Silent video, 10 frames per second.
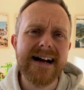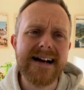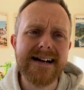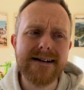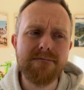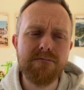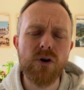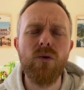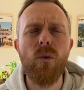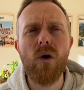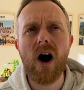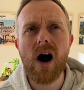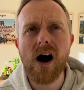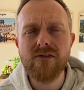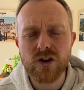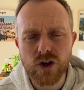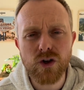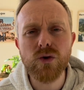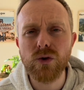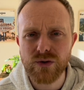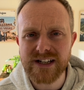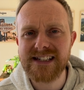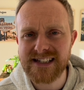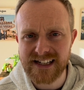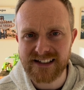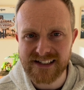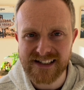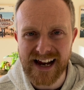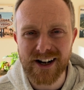Um, but I've Googled this since,